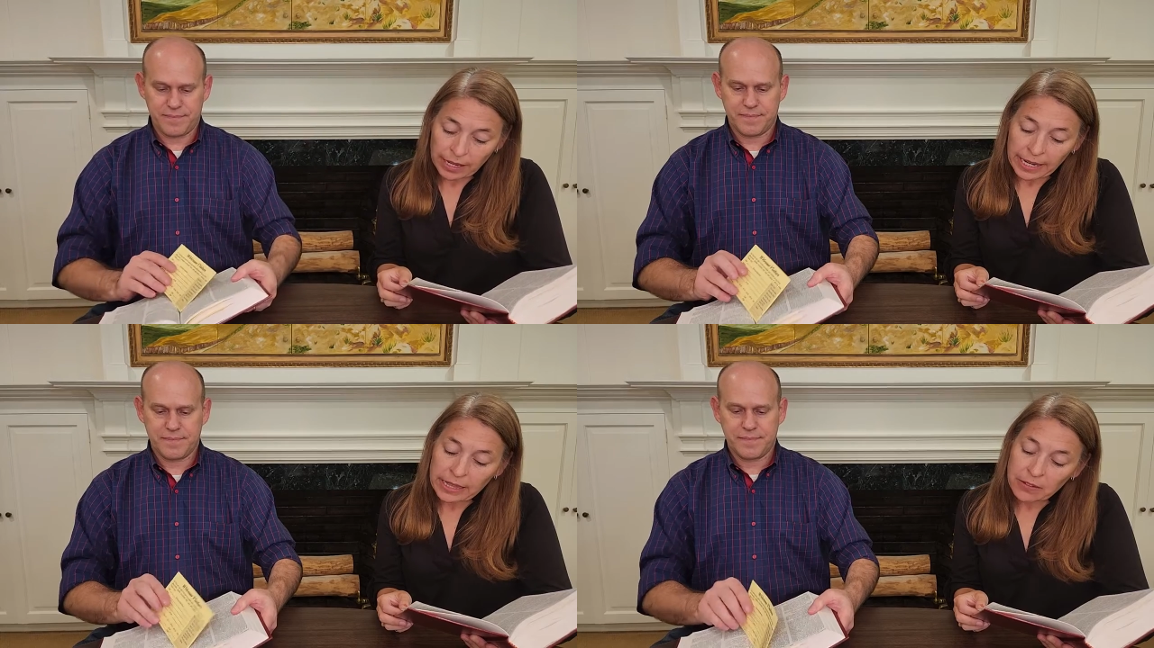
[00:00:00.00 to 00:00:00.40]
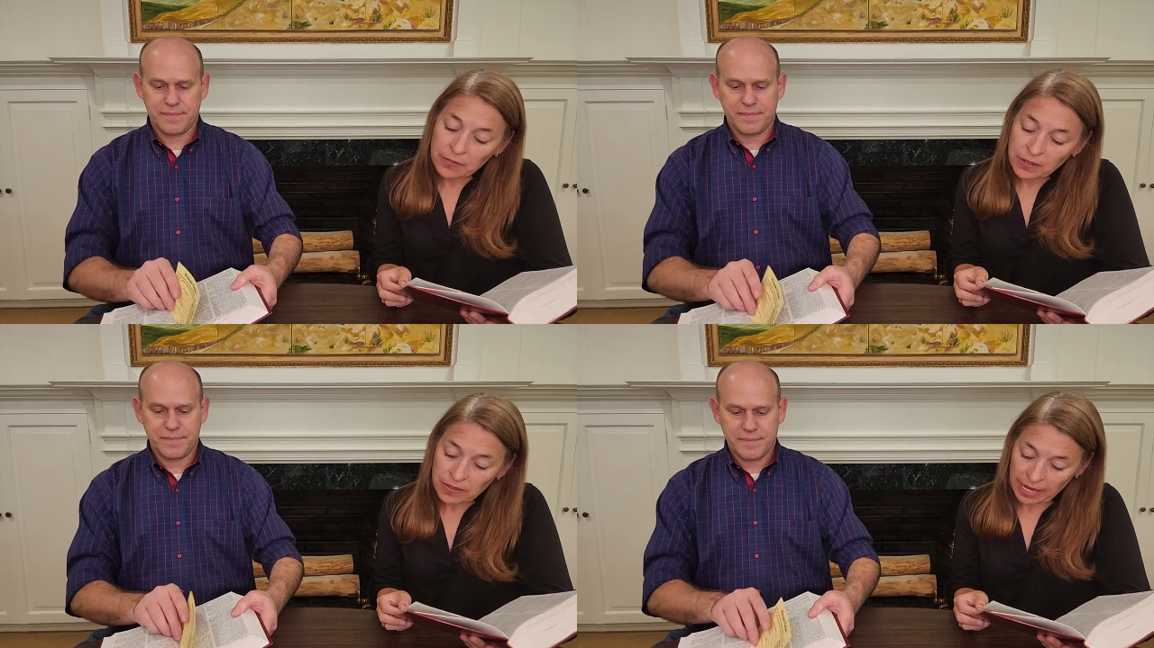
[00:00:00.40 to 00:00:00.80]
Speaker 1: And the
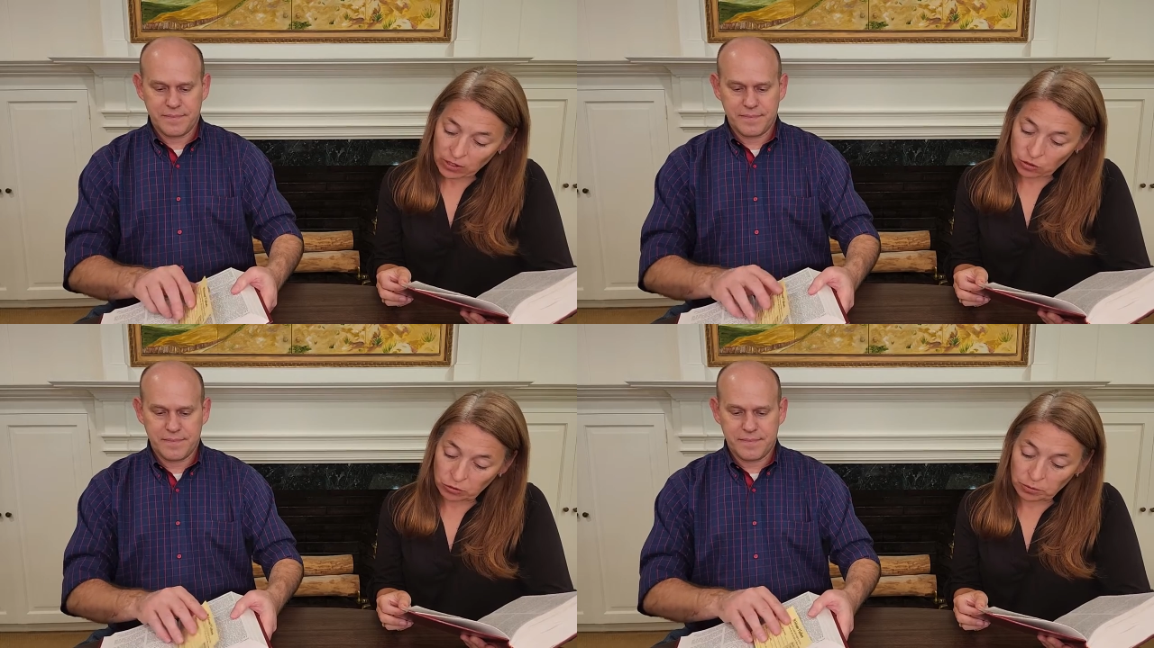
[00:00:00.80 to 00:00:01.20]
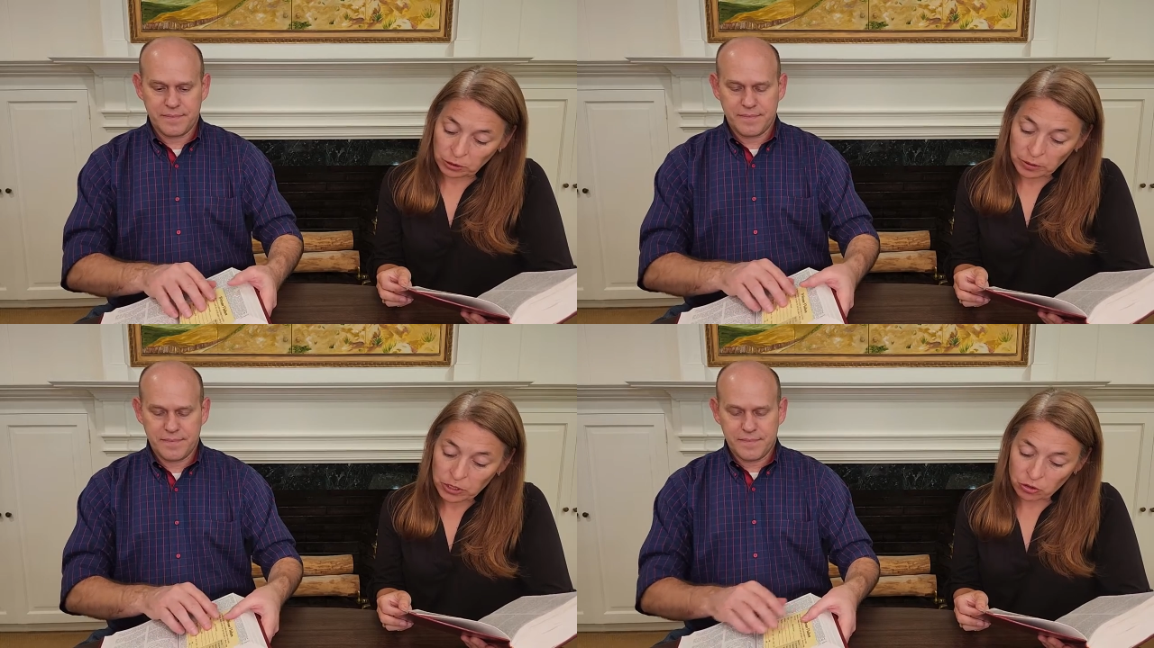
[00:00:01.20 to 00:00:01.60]
fifth angel
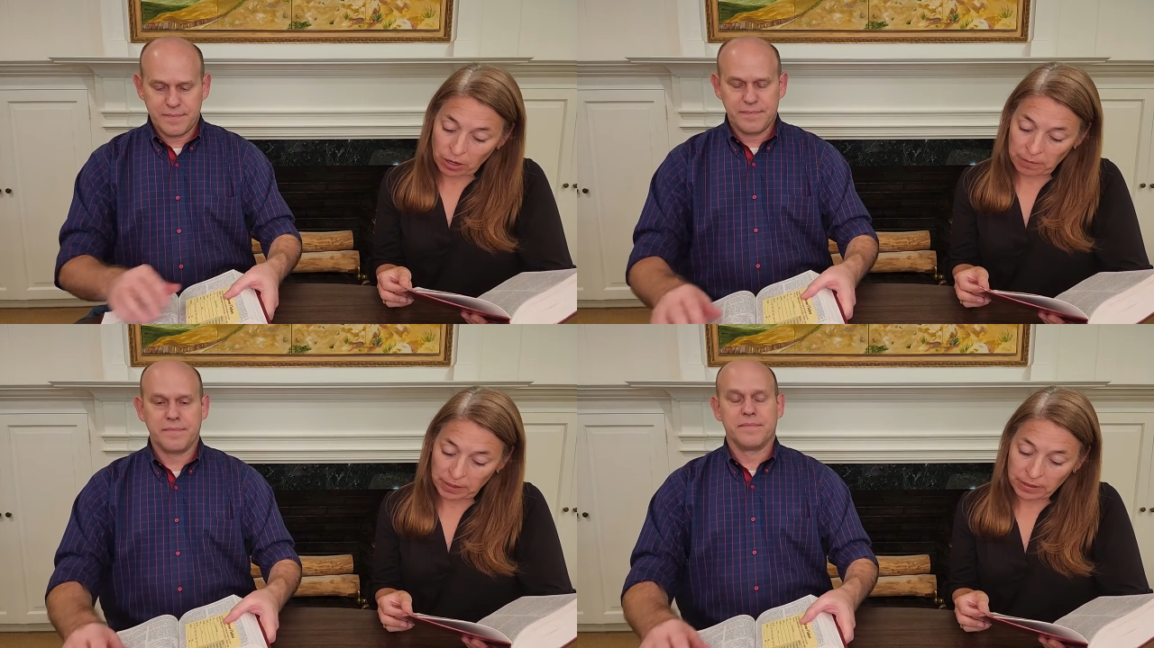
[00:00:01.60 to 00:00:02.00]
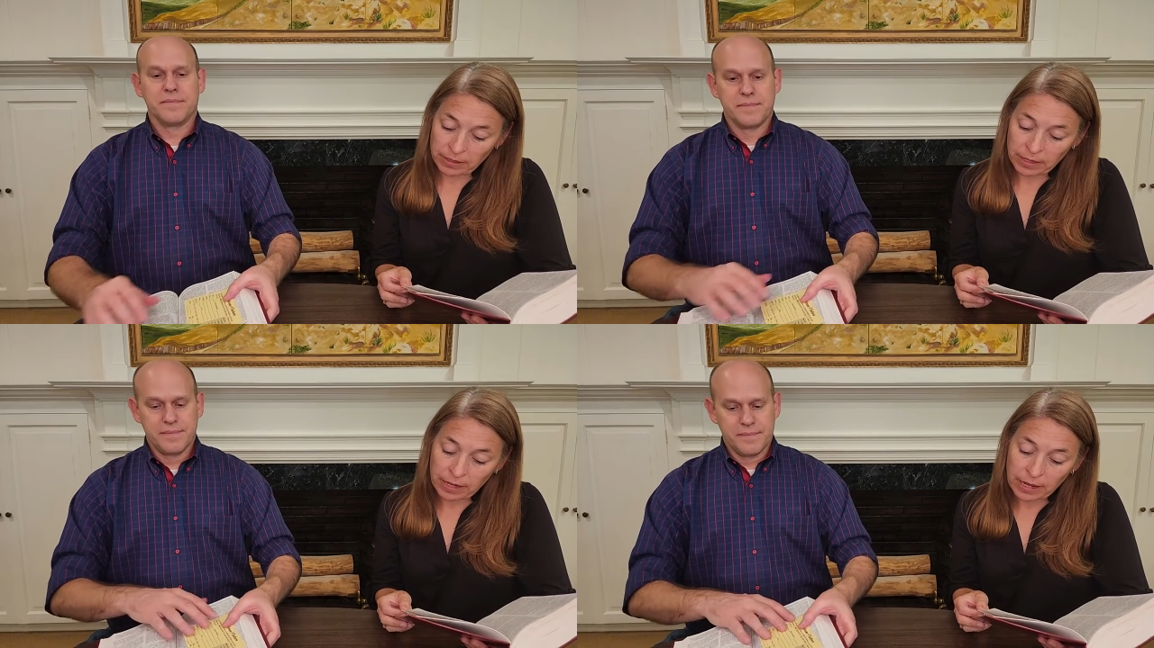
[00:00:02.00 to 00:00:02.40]
blew his
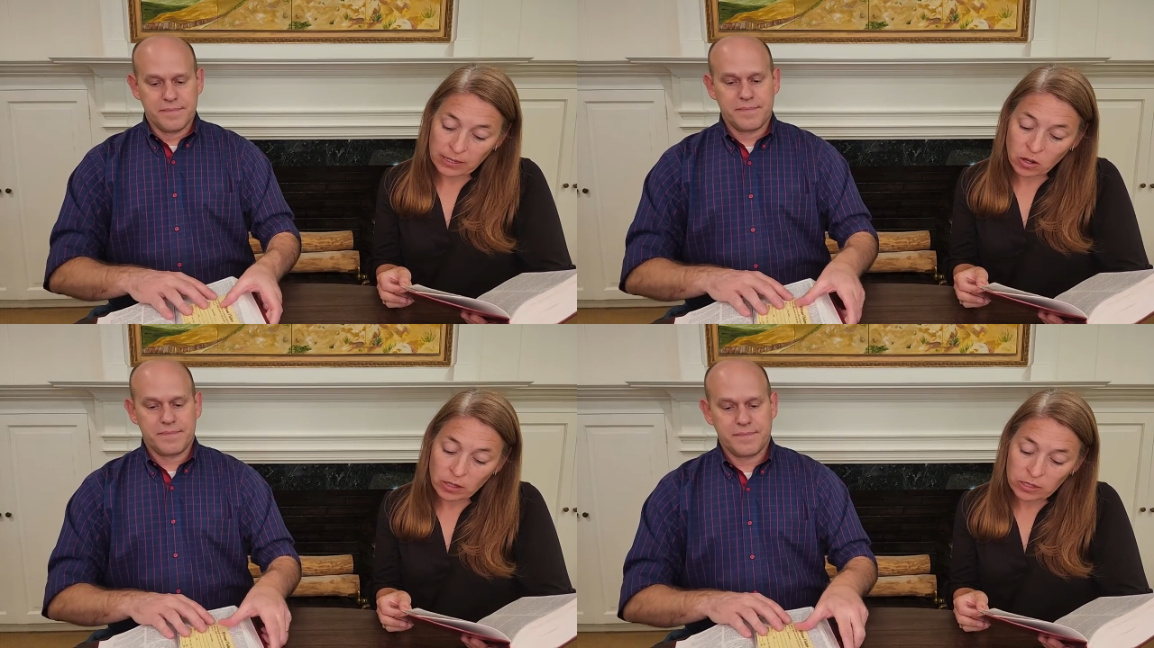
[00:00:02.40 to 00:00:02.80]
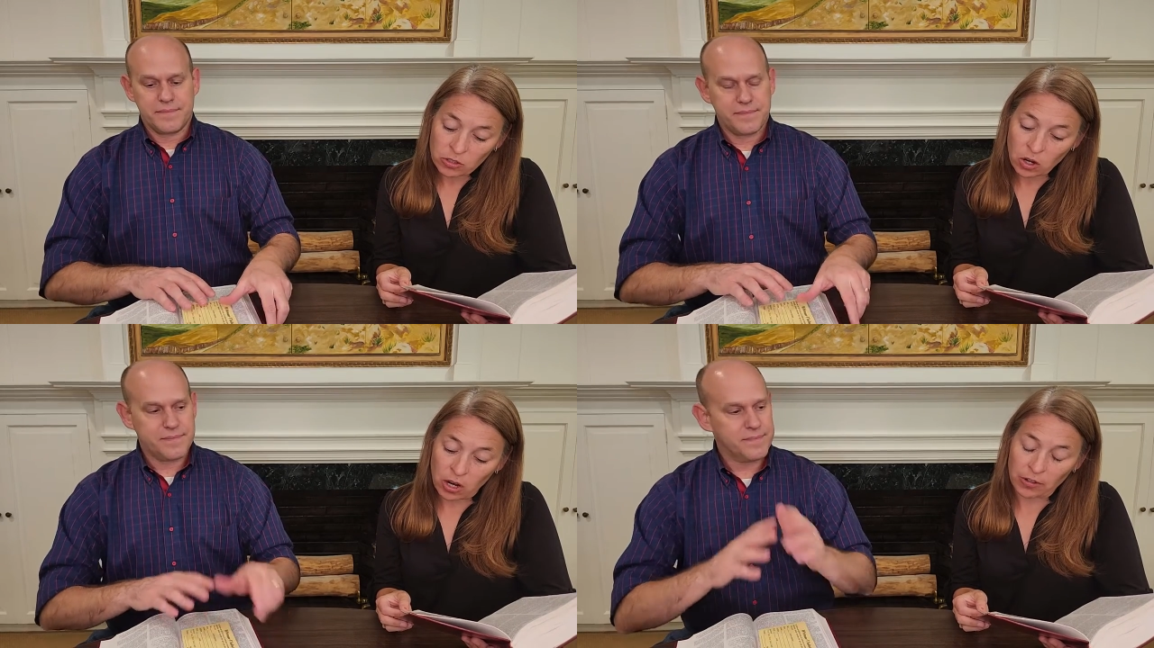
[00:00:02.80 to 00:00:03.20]
trumpet, and I saw a
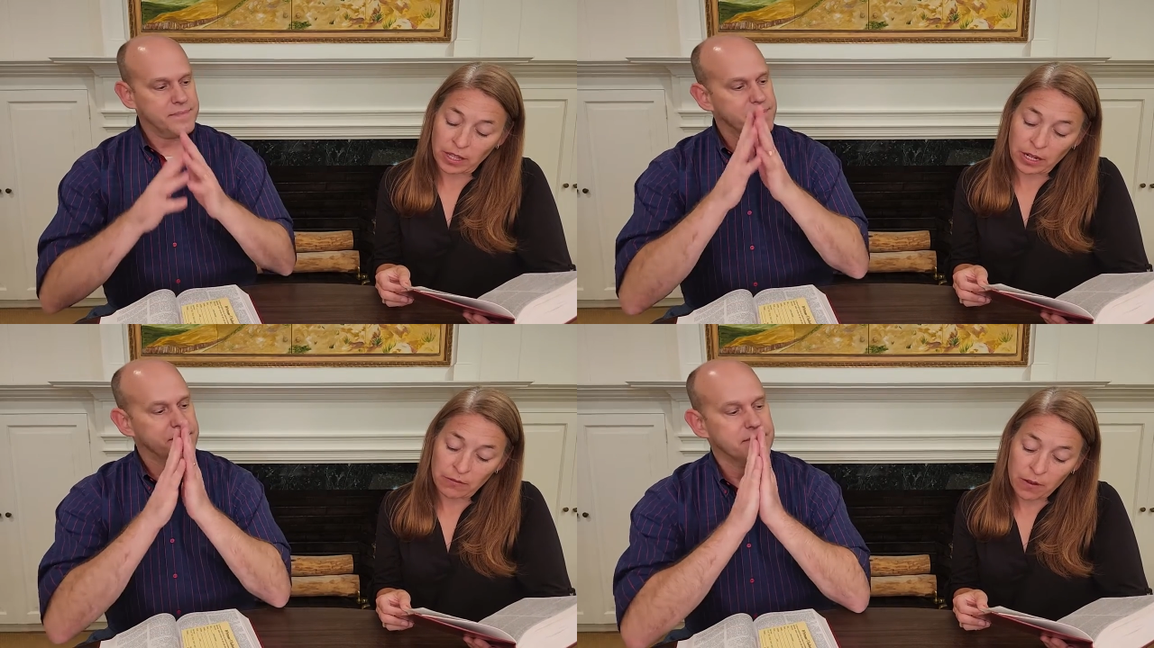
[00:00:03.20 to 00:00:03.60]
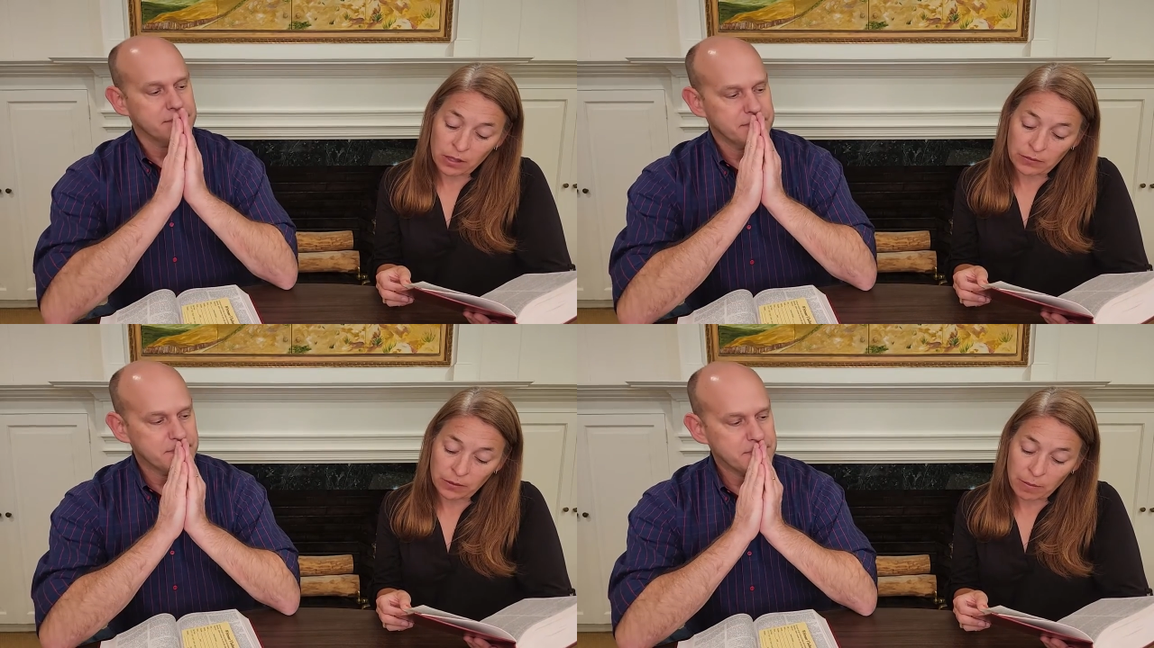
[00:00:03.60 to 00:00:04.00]
star that had
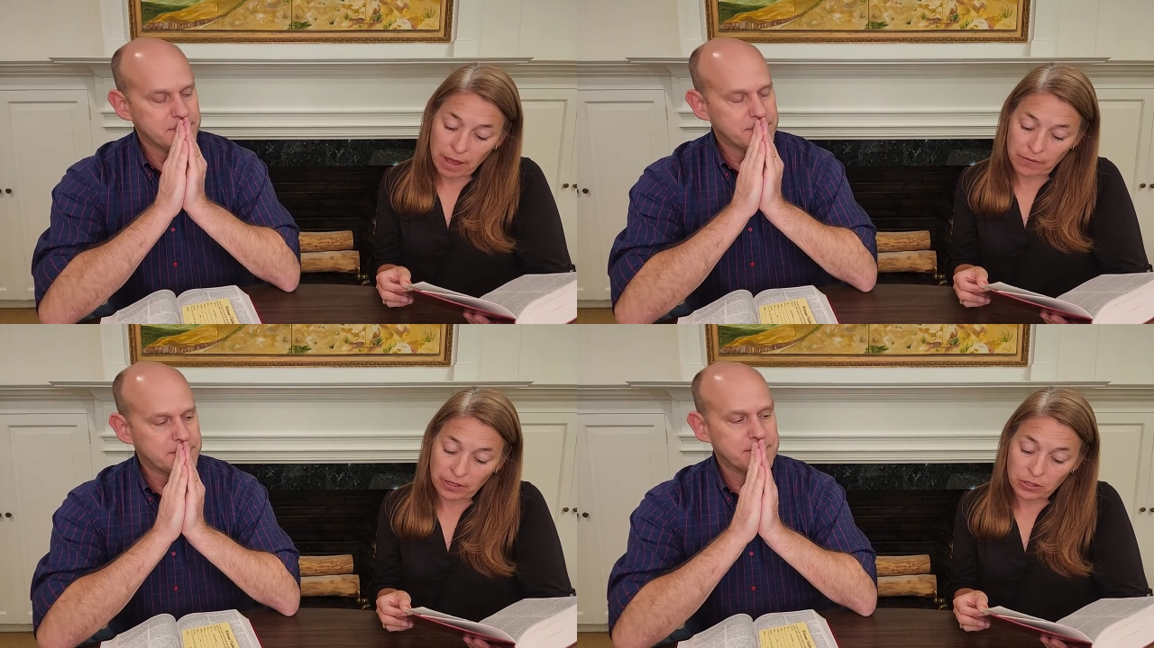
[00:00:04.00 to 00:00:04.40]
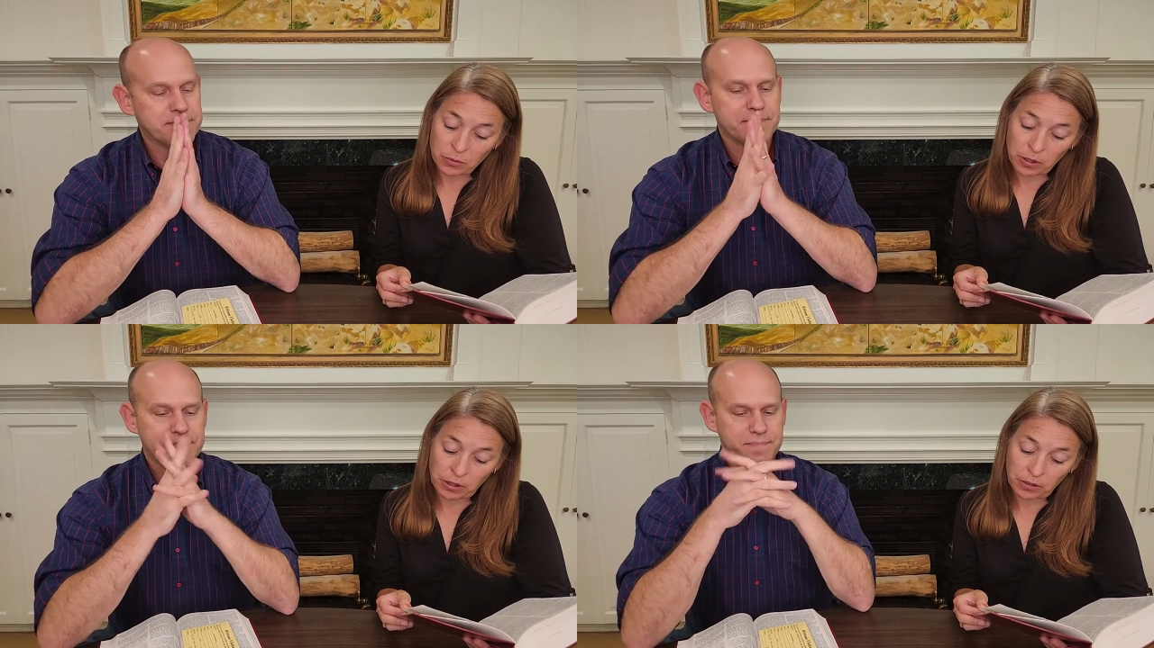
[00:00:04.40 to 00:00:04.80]
fallen from heaven
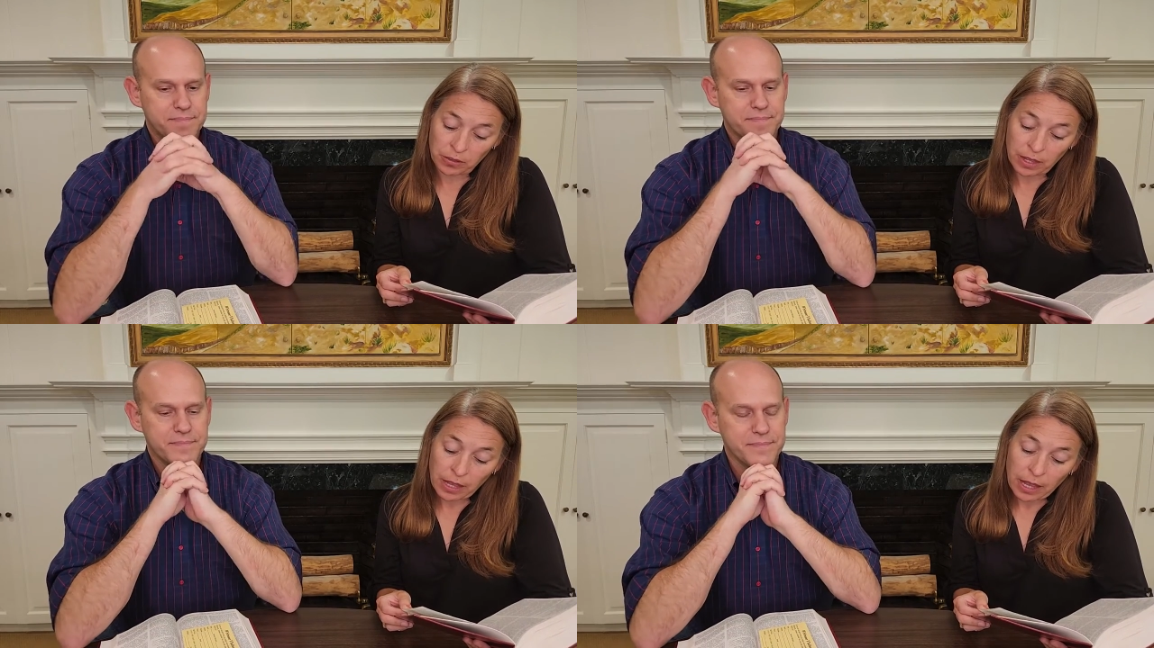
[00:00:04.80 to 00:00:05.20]
to earth,